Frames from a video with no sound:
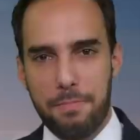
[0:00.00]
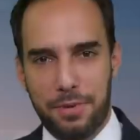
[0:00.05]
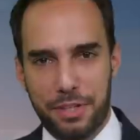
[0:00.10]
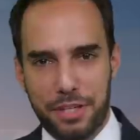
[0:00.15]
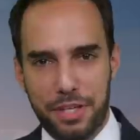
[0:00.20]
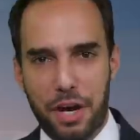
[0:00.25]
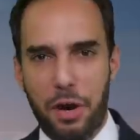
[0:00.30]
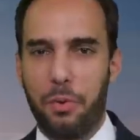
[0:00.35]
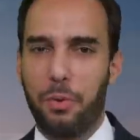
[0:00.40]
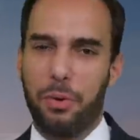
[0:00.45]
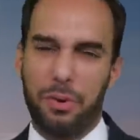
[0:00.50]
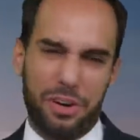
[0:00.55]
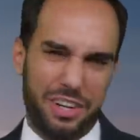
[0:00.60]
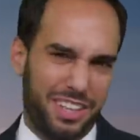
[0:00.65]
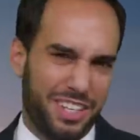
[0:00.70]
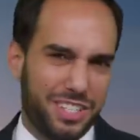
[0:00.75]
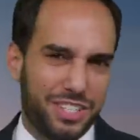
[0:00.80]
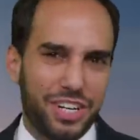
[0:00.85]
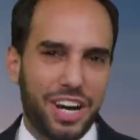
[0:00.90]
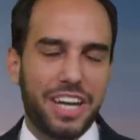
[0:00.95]
But don't worry,
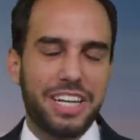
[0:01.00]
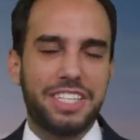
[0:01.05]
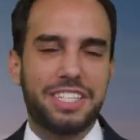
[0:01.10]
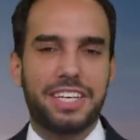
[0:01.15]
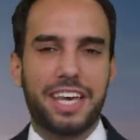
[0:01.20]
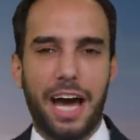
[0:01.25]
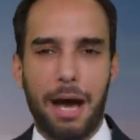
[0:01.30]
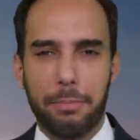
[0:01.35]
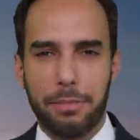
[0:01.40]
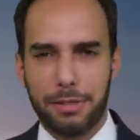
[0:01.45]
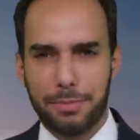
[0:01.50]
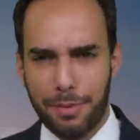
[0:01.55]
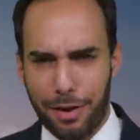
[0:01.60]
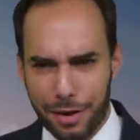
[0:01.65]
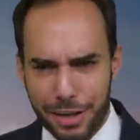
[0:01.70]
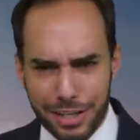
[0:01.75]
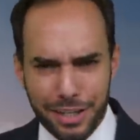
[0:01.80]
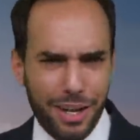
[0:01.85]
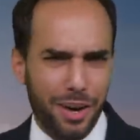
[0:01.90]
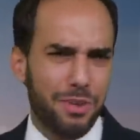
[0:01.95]
the Chinese Communist
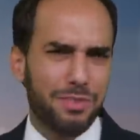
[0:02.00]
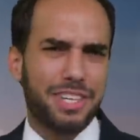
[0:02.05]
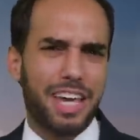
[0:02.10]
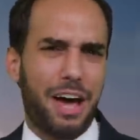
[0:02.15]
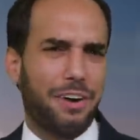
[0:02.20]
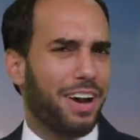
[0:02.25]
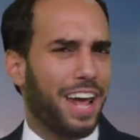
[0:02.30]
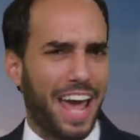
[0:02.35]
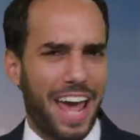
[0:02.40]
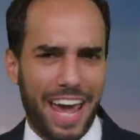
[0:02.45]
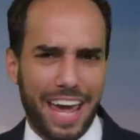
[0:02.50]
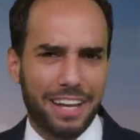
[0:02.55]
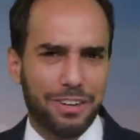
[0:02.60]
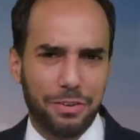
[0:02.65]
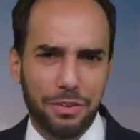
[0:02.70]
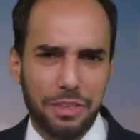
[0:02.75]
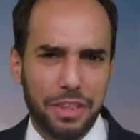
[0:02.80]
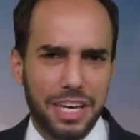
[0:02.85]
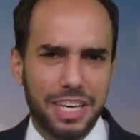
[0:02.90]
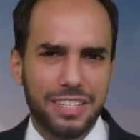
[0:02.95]
Party knows how to
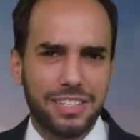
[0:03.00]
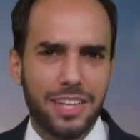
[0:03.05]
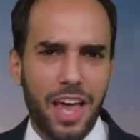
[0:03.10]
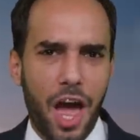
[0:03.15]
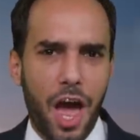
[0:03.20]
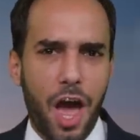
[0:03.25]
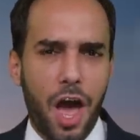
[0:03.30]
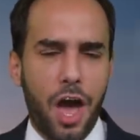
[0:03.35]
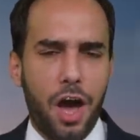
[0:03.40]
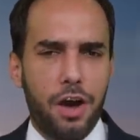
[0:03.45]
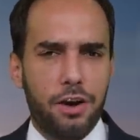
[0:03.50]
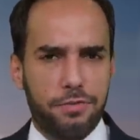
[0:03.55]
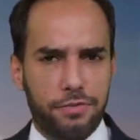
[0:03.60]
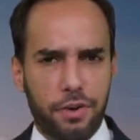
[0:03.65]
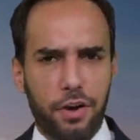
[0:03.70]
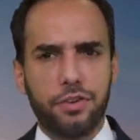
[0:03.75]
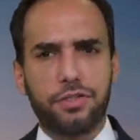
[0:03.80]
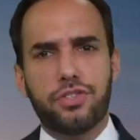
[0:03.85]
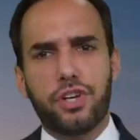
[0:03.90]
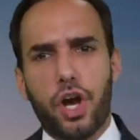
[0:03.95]
handle this.
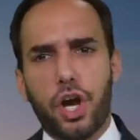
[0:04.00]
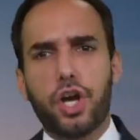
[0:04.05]
First,